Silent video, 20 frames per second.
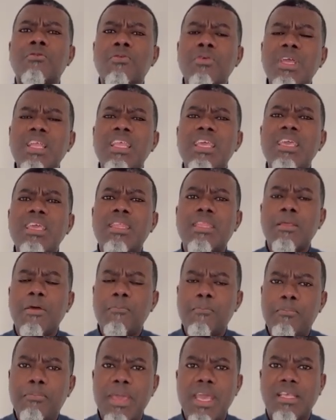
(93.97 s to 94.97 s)
really
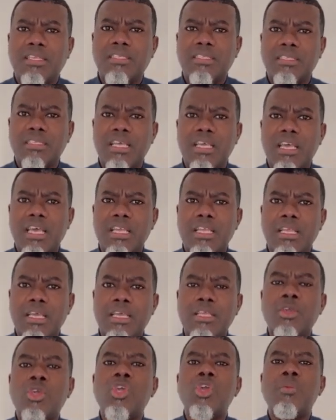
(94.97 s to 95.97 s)
the best
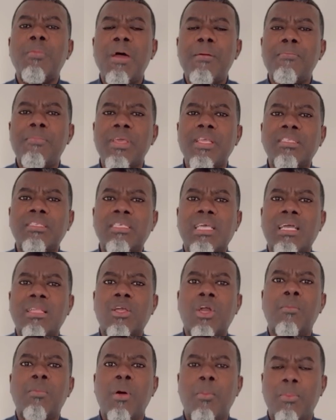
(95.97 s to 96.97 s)
human beings can
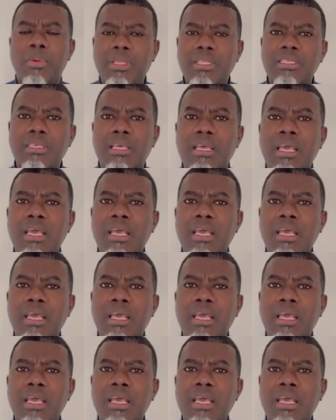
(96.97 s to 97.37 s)
come up with.